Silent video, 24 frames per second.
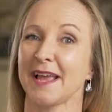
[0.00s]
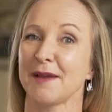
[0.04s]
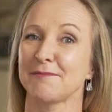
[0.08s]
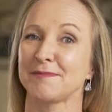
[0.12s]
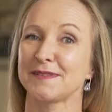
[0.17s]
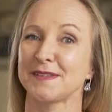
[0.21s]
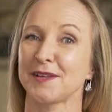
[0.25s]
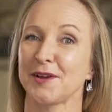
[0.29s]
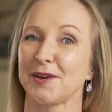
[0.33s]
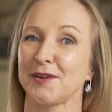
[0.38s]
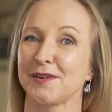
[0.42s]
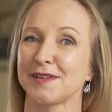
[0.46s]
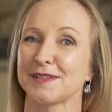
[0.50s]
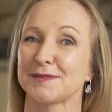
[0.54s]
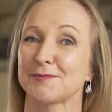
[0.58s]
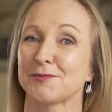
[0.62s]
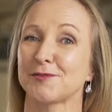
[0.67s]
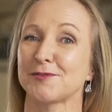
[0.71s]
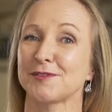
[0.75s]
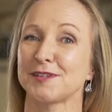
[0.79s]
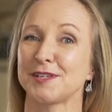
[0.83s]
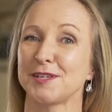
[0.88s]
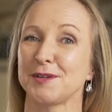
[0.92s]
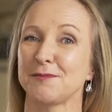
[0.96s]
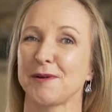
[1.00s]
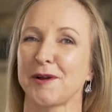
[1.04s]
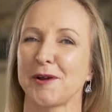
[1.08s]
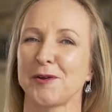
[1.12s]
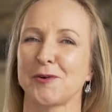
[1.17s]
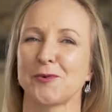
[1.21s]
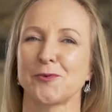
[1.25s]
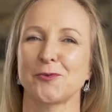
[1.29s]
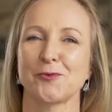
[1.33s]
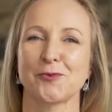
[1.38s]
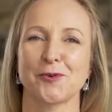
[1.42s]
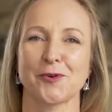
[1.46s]
episode is brought to you by
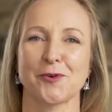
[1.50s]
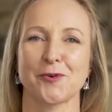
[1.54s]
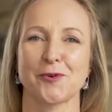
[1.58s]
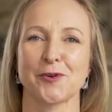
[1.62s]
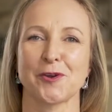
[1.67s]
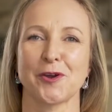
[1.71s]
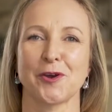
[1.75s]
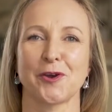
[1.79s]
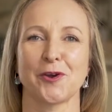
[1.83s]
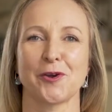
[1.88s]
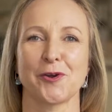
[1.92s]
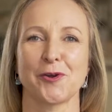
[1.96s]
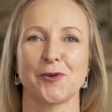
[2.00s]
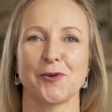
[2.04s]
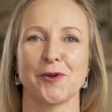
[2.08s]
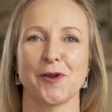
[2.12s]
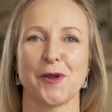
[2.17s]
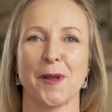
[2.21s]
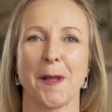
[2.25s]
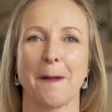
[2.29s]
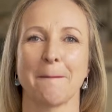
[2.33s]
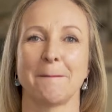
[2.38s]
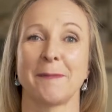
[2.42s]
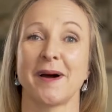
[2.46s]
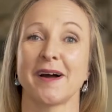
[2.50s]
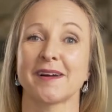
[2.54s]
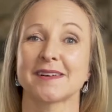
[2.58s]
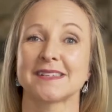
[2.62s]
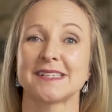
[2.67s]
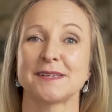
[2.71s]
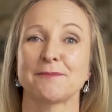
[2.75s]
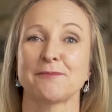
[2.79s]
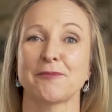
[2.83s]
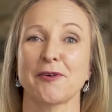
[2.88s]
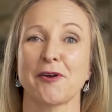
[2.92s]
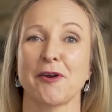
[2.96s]
Hoole.co,
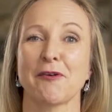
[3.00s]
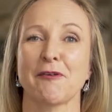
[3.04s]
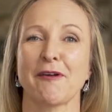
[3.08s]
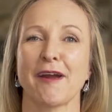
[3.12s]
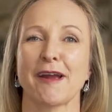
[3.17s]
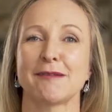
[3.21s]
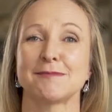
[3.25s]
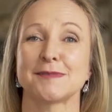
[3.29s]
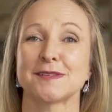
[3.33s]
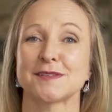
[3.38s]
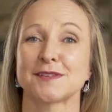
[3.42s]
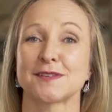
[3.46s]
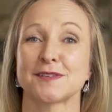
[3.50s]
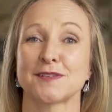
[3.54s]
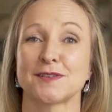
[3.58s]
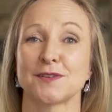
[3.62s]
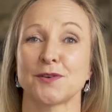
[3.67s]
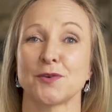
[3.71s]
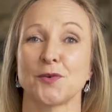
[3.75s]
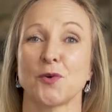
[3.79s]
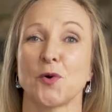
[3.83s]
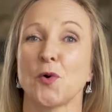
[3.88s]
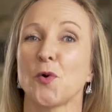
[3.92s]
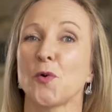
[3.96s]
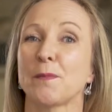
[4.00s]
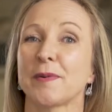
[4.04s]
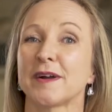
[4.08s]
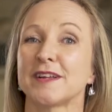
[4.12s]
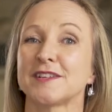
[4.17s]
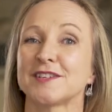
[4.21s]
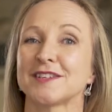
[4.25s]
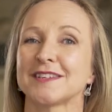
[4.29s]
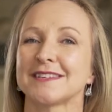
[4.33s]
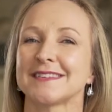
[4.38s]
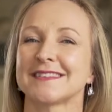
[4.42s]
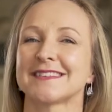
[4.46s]
marketing programs to suit all
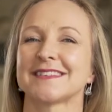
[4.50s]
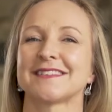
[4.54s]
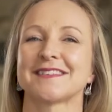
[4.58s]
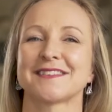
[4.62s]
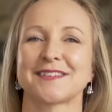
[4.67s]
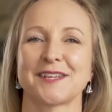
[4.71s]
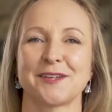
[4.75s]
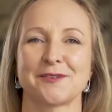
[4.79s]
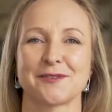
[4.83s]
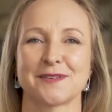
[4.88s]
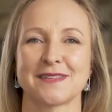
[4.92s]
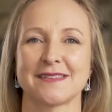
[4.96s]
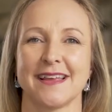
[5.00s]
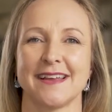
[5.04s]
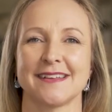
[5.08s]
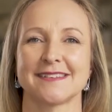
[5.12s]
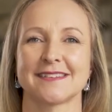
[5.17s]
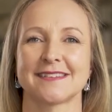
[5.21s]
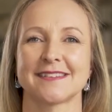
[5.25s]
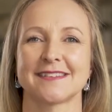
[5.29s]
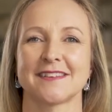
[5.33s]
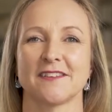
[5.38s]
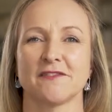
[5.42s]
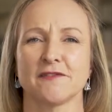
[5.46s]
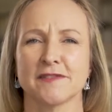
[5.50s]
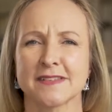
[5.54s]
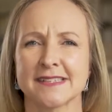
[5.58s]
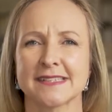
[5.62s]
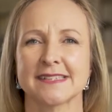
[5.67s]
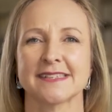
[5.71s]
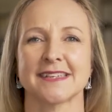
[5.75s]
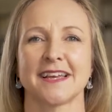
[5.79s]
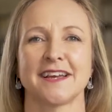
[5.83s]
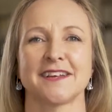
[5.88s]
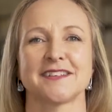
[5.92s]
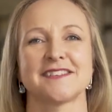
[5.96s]
budgets and skill sets.
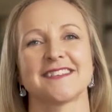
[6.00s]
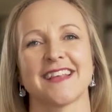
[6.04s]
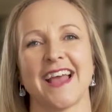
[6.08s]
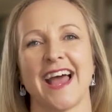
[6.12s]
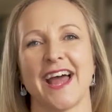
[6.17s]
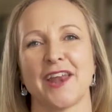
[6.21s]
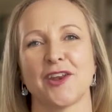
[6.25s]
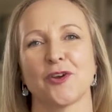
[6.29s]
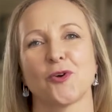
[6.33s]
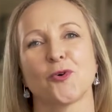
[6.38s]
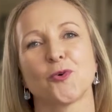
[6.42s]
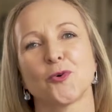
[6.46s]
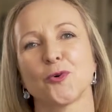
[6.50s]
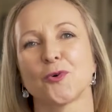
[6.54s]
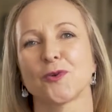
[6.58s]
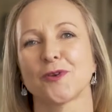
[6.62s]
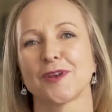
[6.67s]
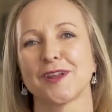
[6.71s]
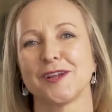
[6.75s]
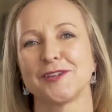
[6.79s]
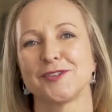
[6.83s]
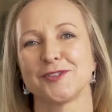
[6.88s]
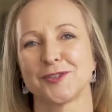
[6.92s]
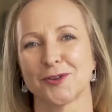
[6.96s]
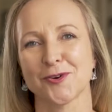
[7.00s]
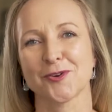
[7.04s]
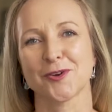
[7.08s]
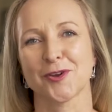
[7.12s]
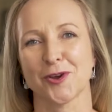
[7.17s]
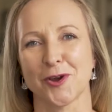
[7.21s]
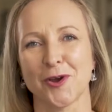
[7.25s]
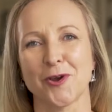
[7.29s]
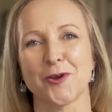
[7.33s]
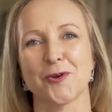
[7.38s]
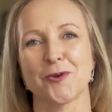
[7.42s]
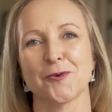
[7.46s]
Visit us at
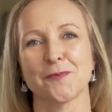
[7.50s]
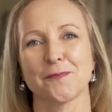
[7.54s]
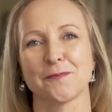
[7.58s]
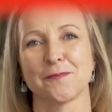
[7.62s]
Hoole.co.